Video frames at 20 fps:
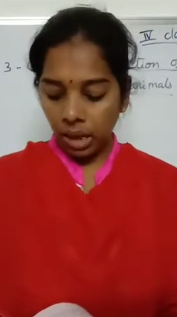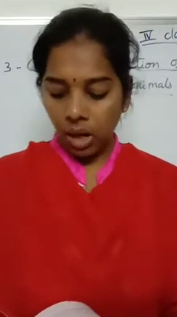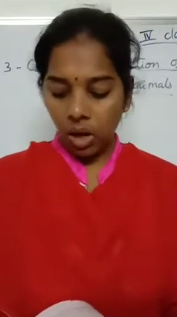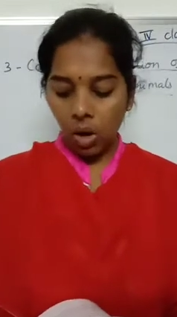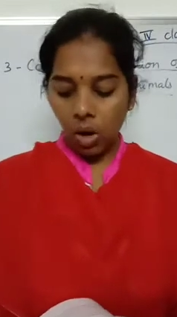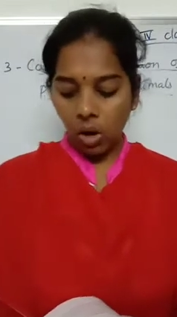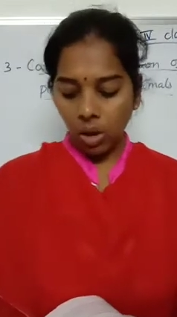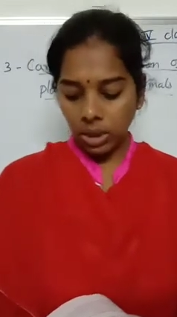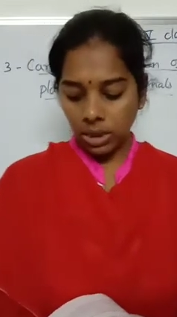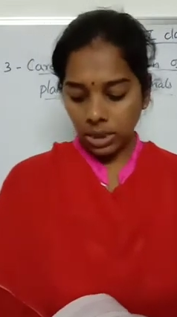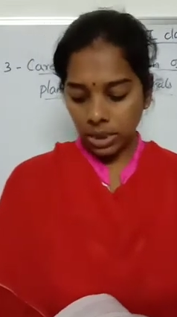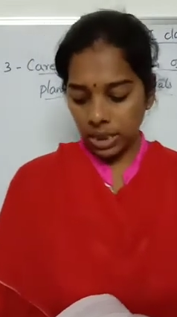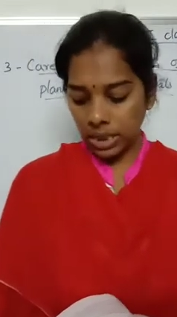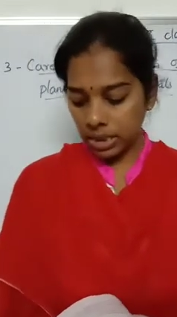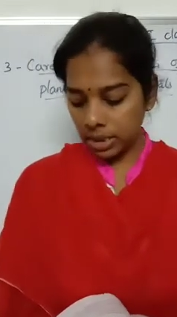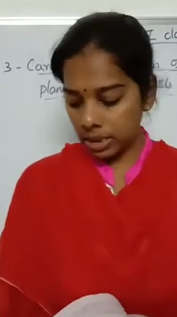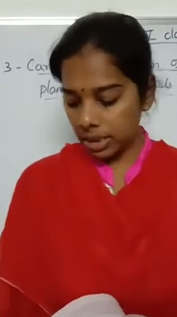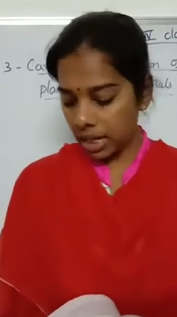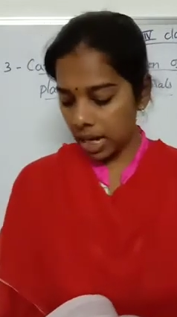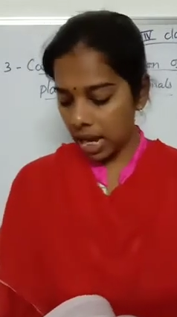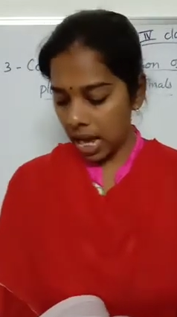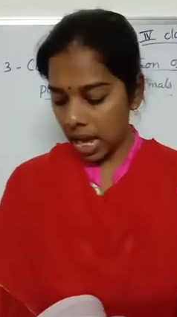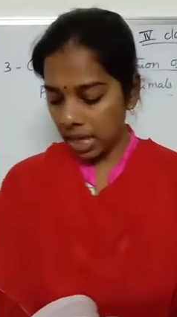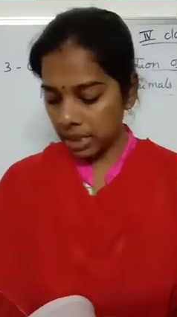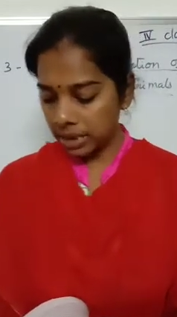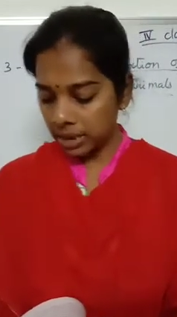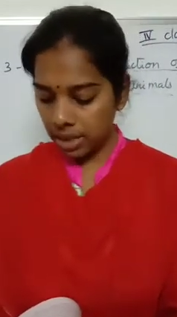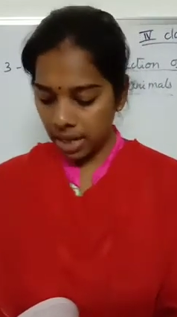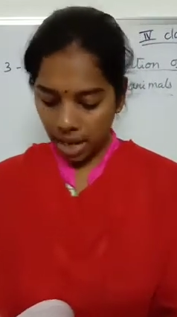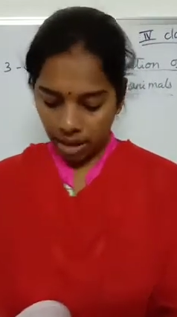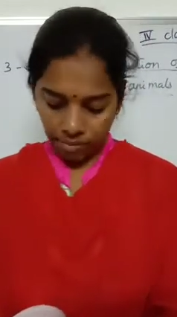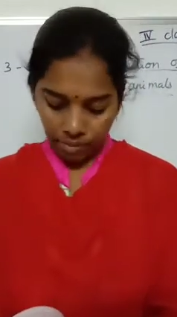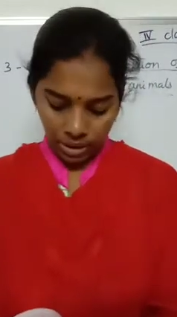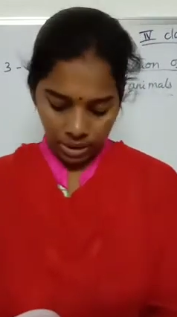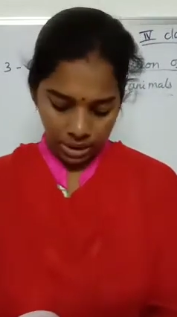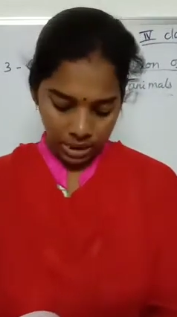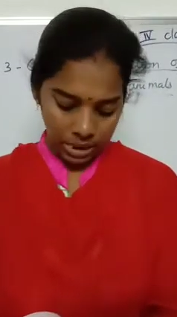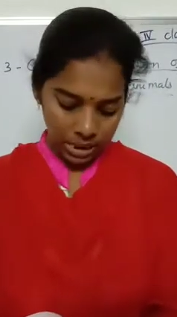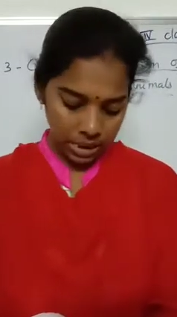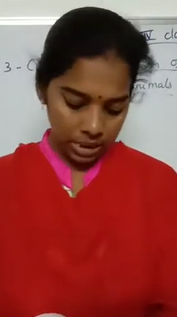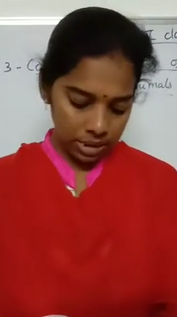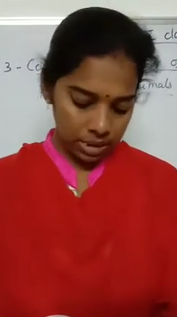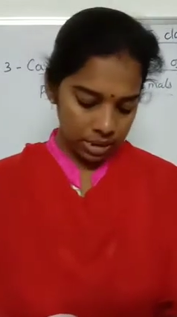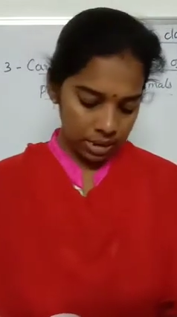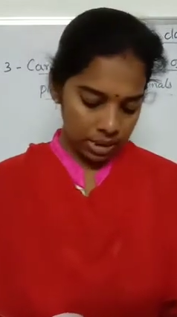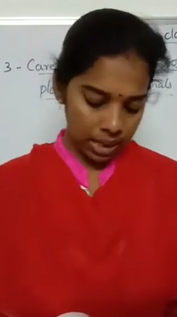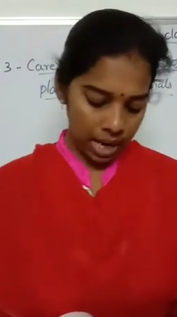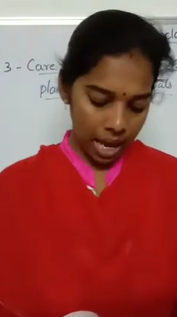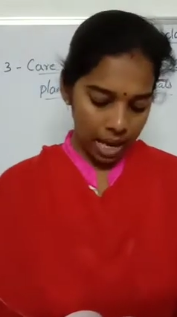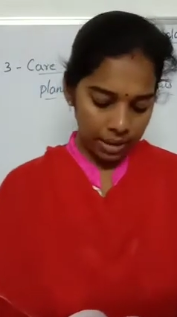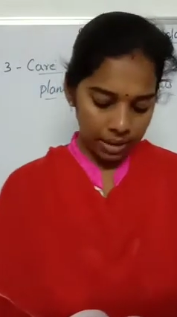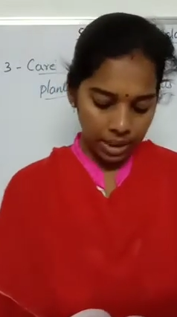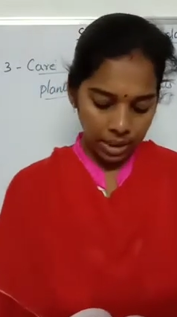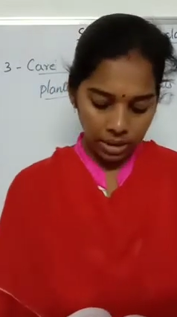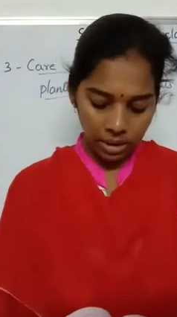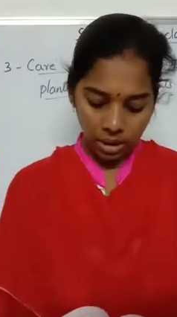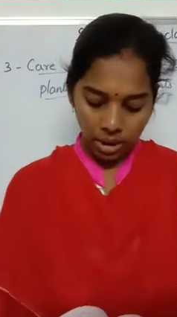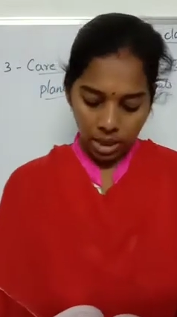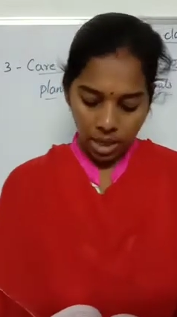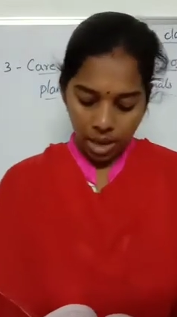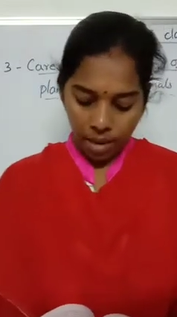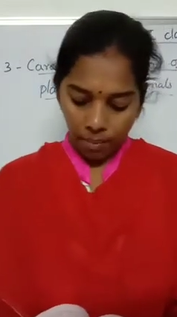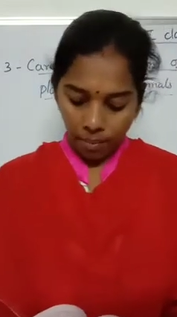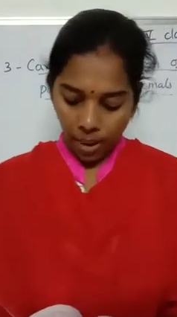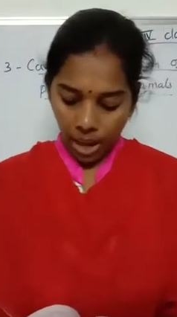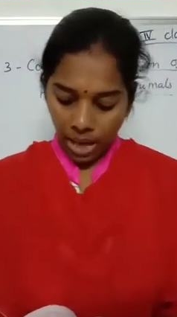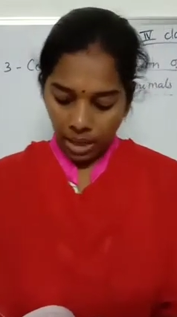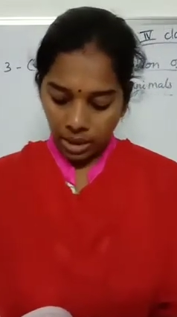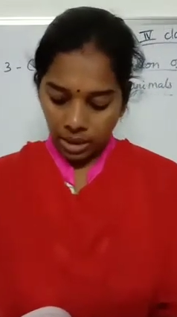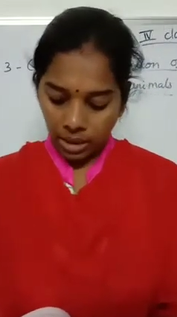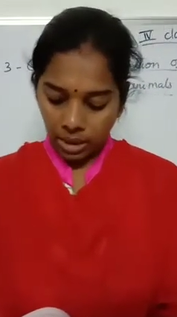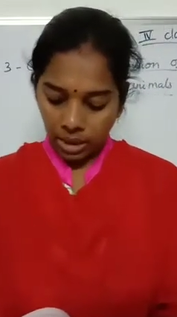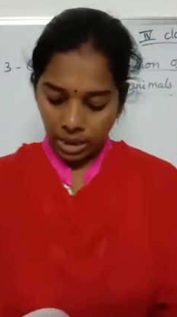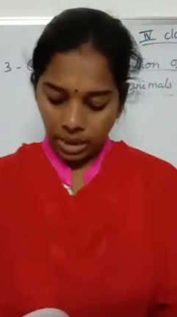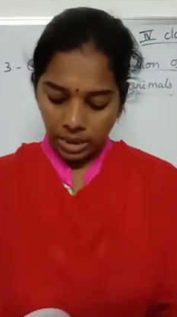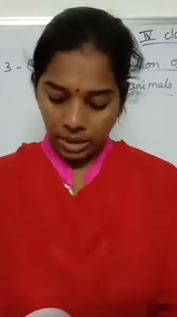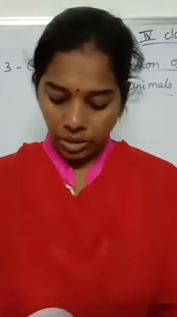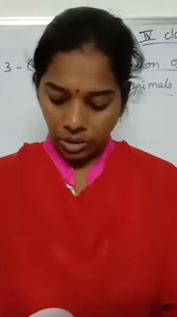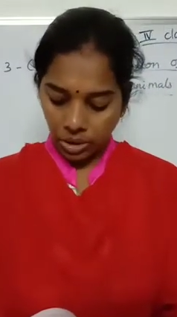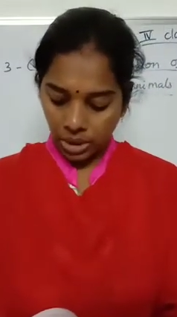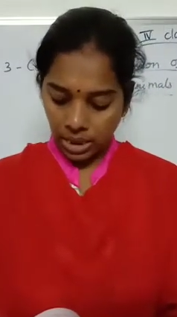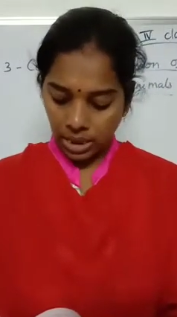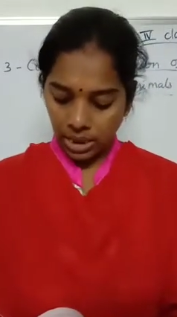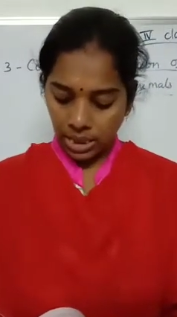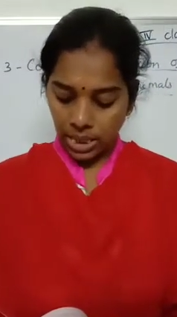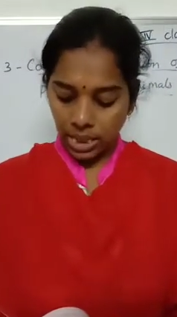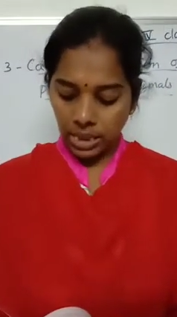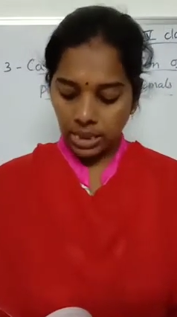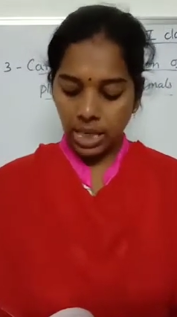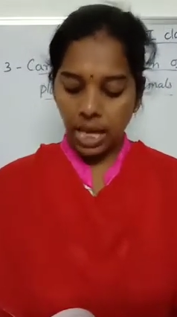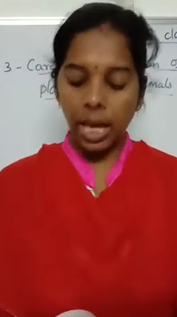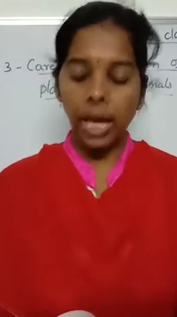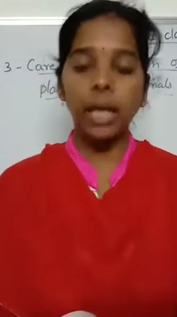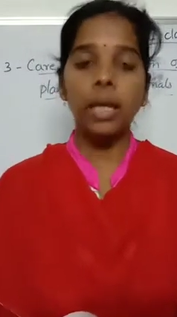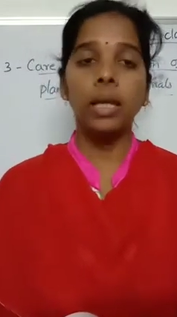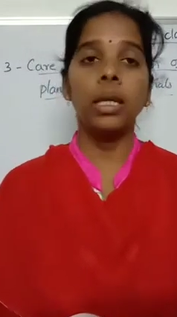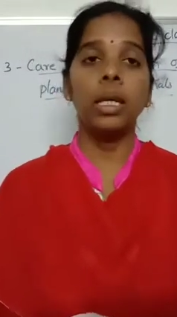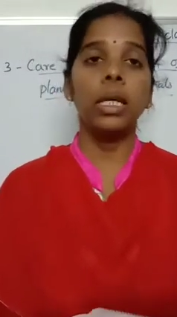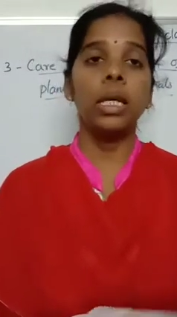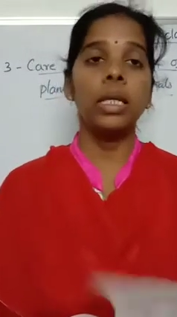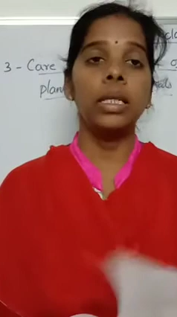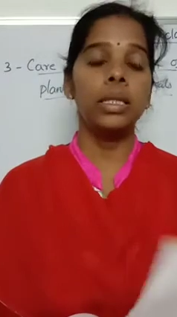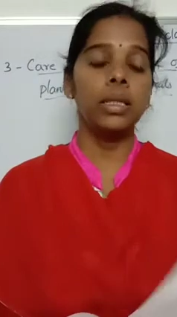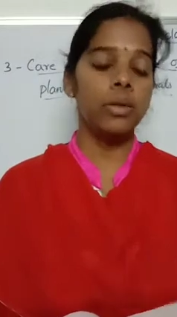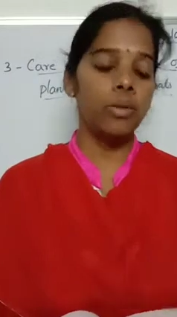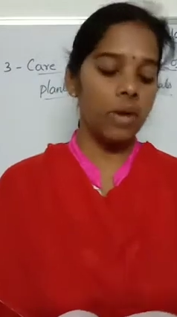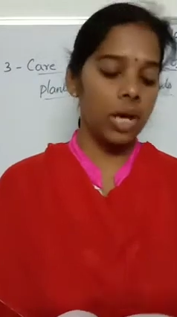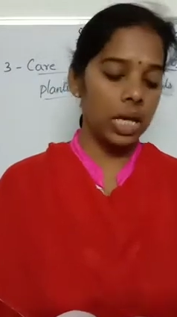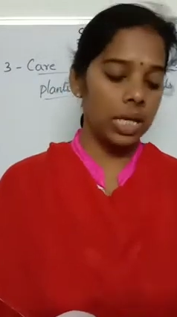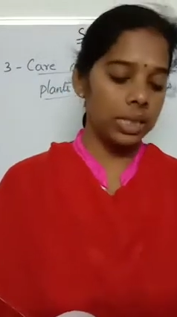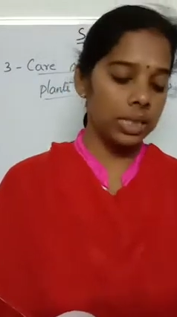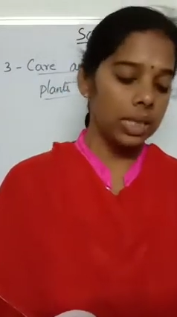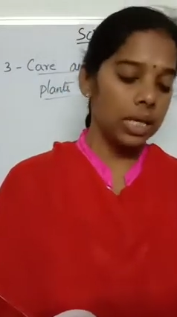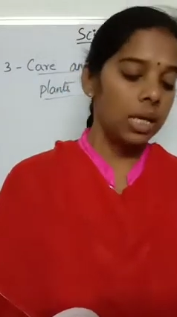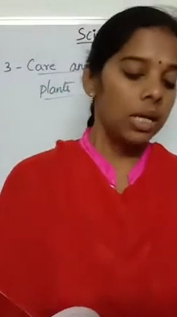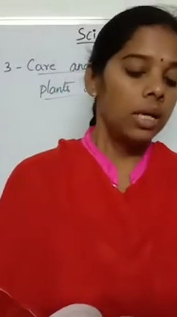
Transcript: horse eat grass, rabbit eats carrot, parrot eats chilies, hen eats grains.